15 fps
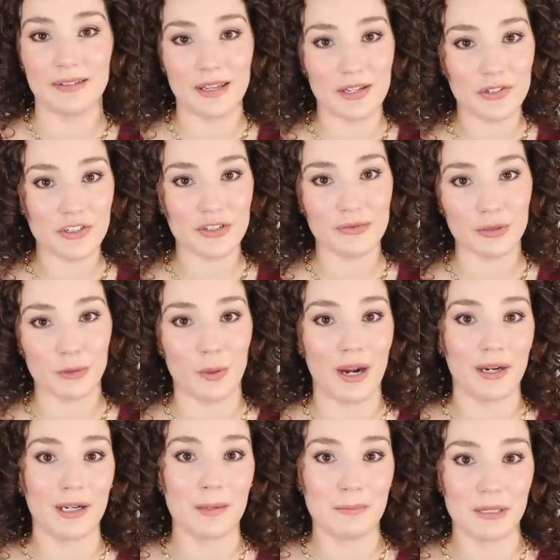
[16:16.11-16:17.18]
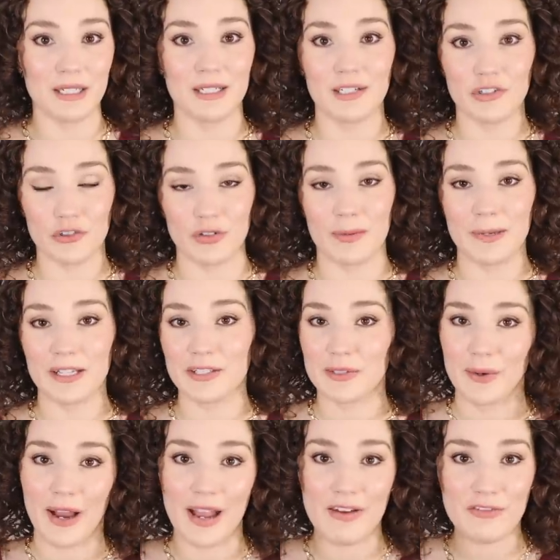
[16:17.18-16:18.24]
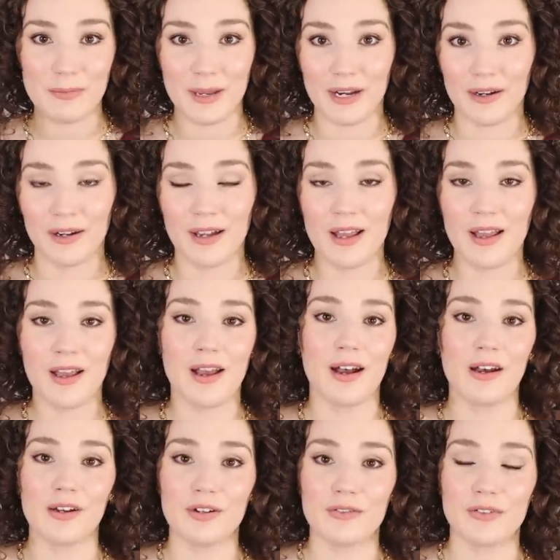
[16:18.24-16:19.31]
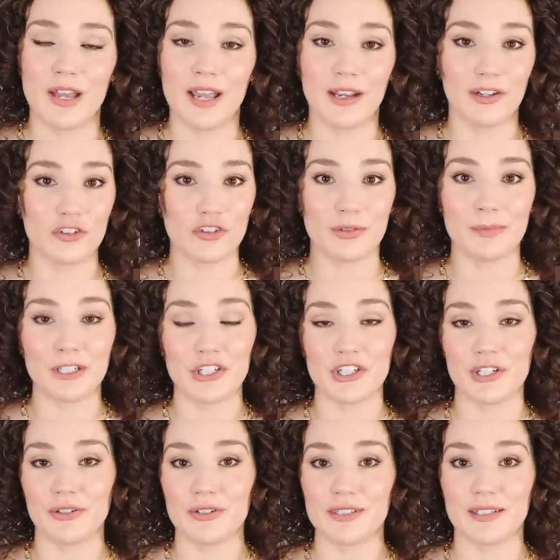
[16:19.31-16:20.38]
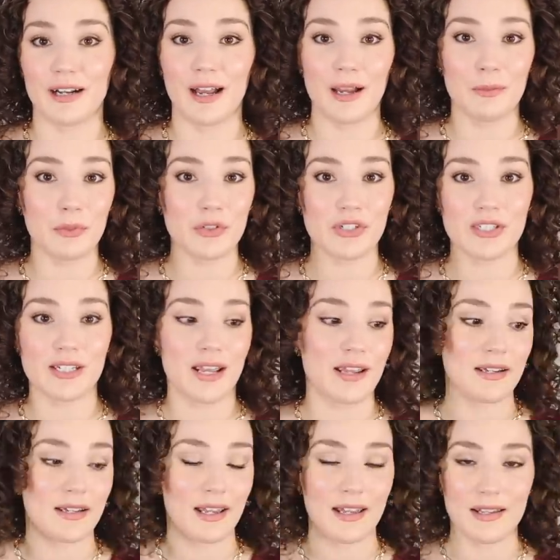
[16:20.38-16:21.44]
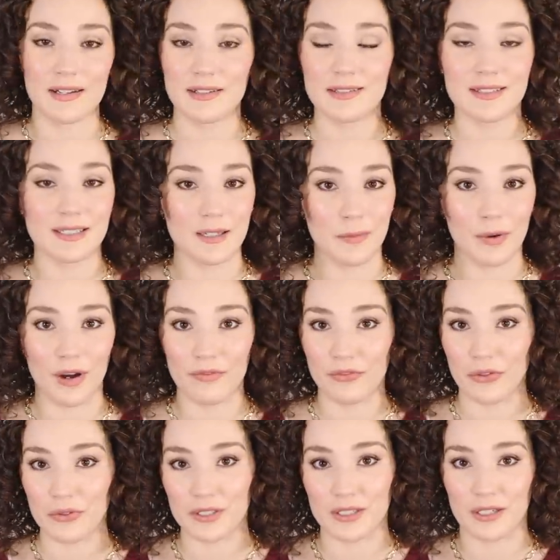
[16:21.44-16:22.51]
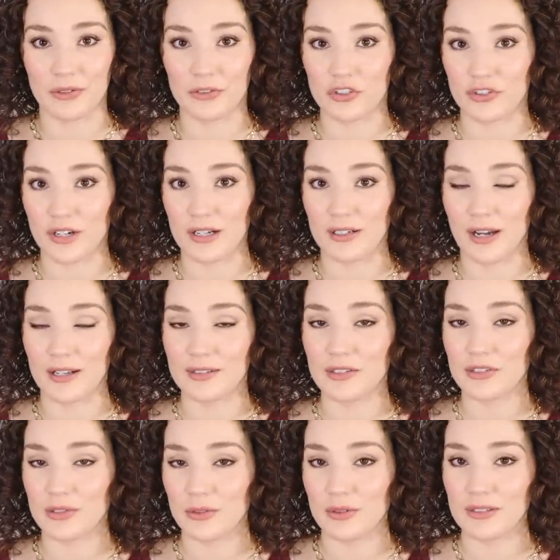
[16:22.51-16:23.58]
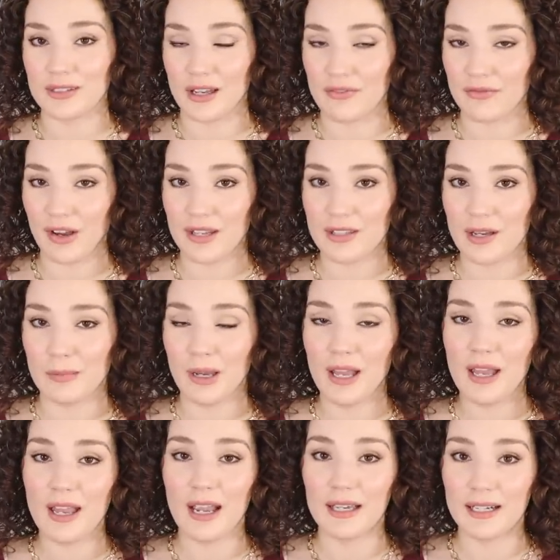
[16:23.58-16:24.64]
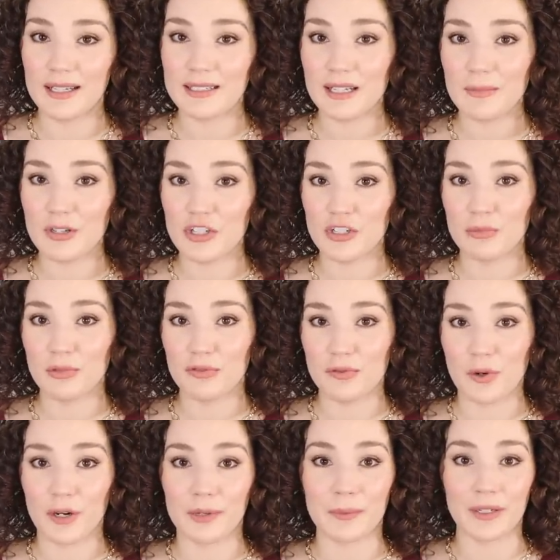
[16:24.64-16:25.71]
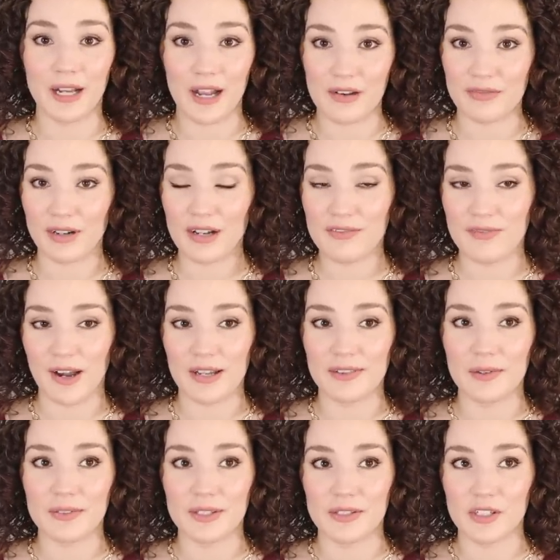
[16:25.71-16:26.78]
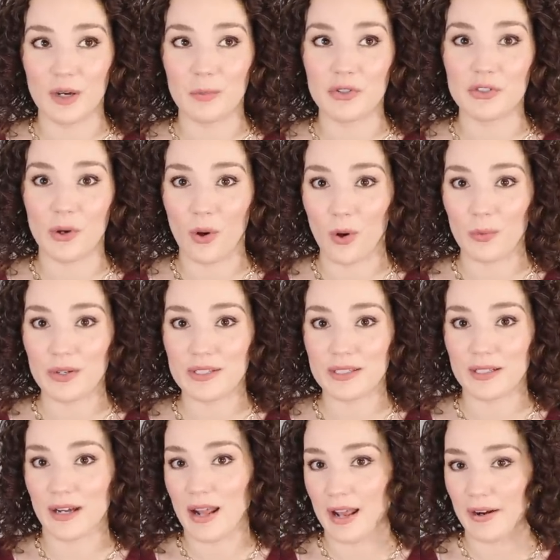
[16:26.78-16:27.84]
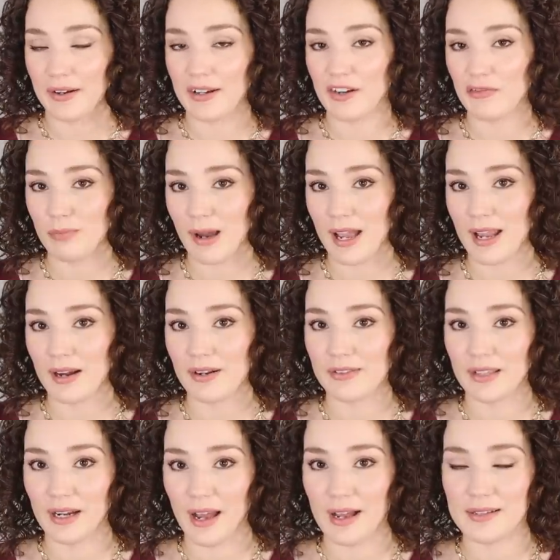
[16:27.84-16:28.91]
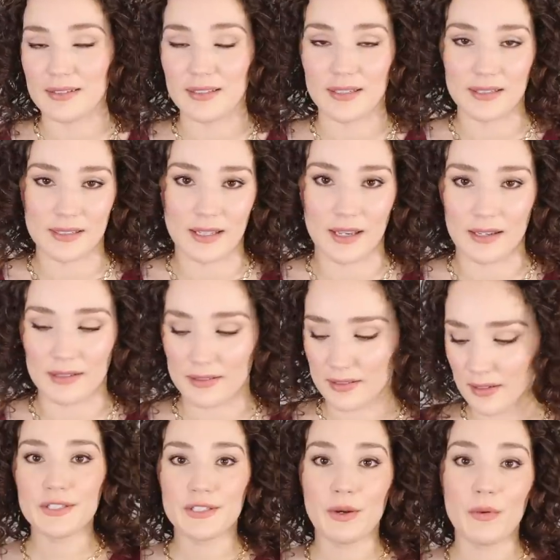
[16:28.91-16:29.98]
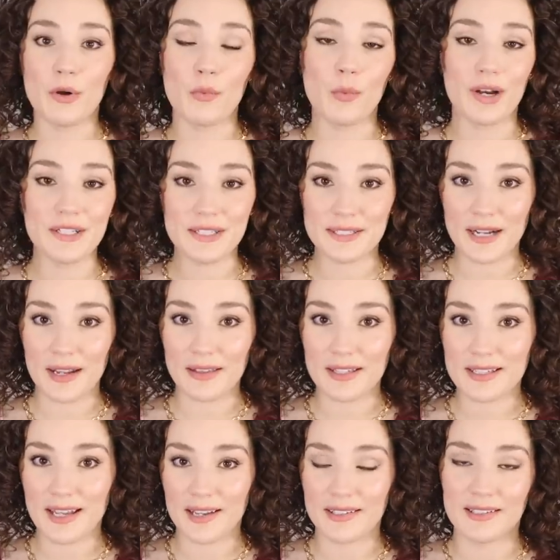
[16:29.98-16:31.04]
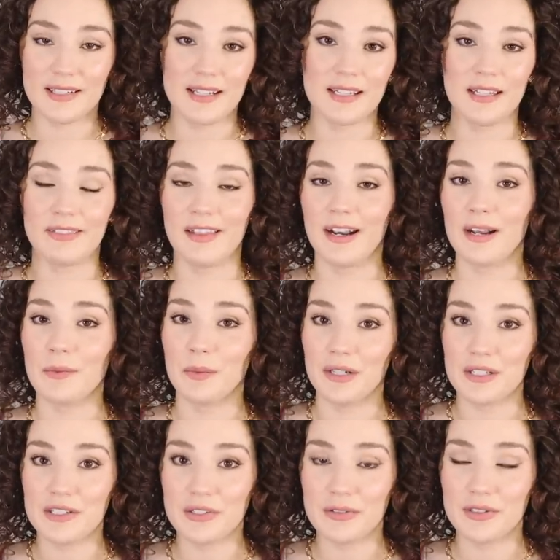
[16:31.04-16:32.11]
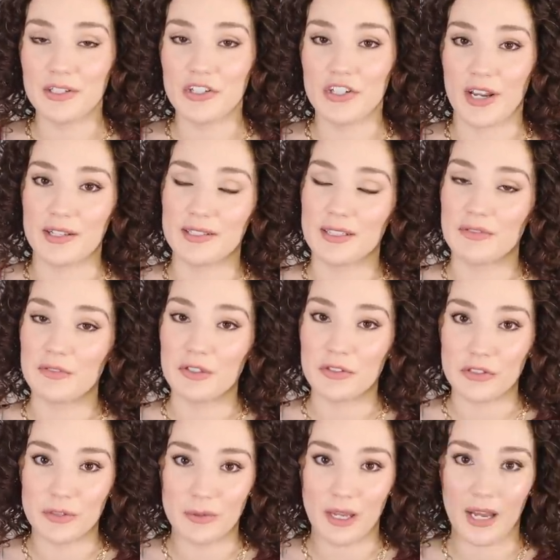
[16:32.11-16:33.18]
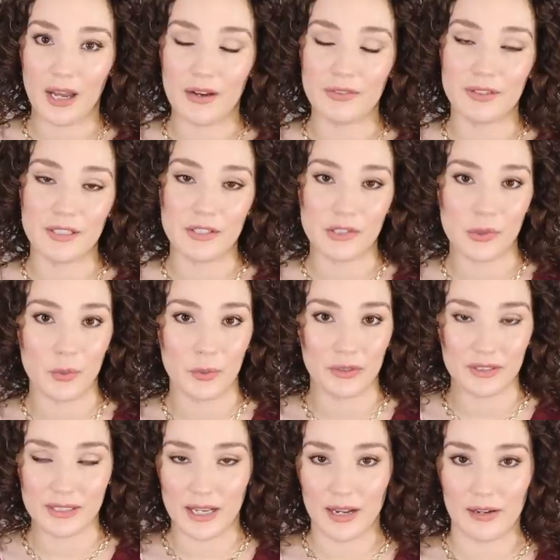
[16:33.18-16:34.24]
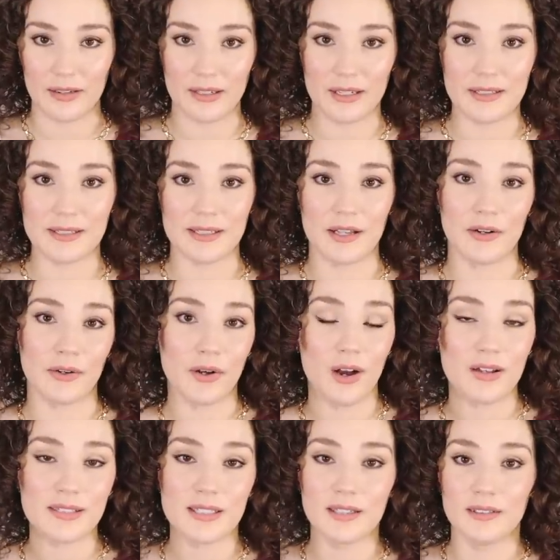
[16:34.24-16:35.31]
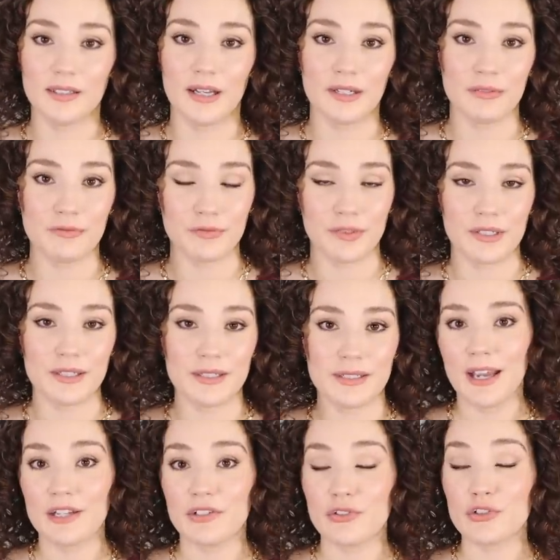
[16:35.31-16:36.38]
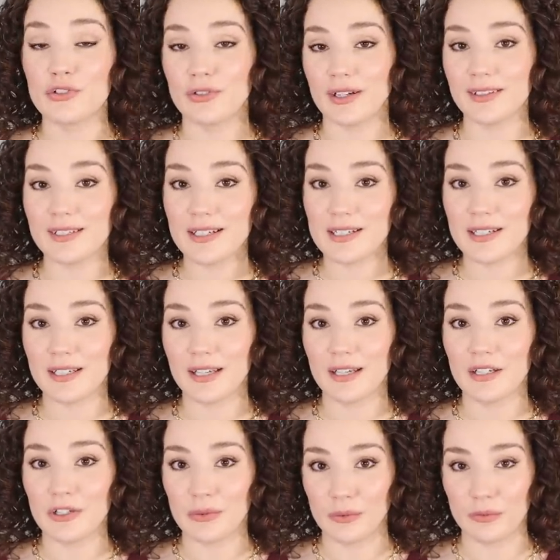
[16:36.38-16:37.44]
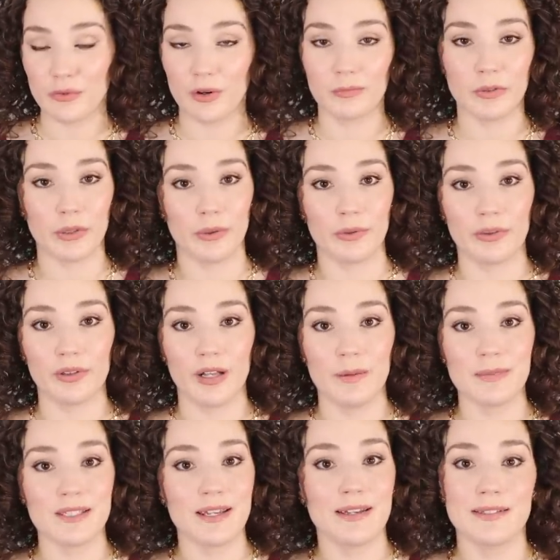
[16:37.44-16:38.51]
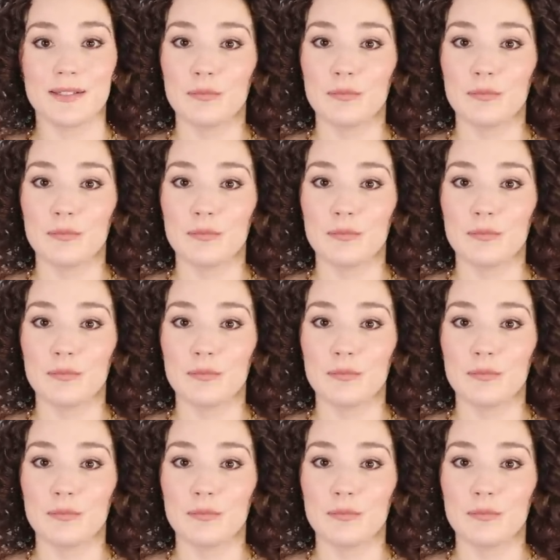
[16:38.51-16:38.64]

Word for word: they usually require immediate trimming. So I have a pair of hair trimming shears that I will just take and snip off those single strand knots as soon as I find them. And as I mentioned before, whenever I find those, it's almost always in an area of my hair that has these kinks. So one styling technique that I wanted to suggest if you do have these coarse areas that are causing a lot of frizz and you're struggling to get uniform curl clumps is